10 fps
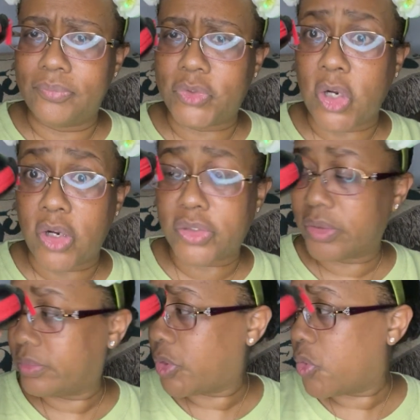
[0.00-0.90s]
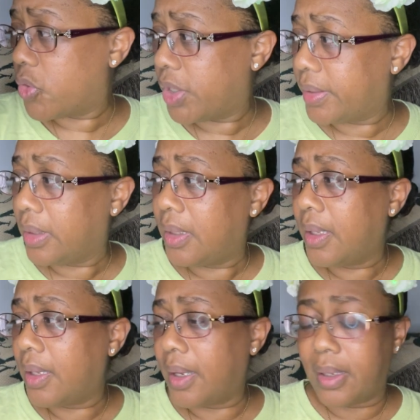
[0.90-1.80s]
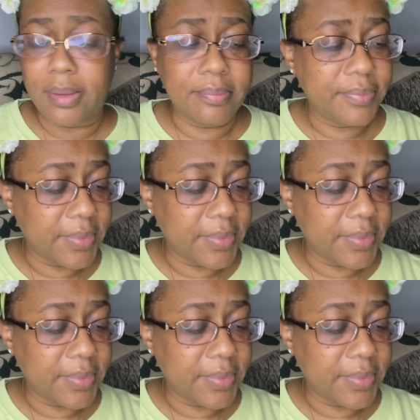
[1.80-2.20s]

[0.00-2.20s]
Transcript: charger cord. Um,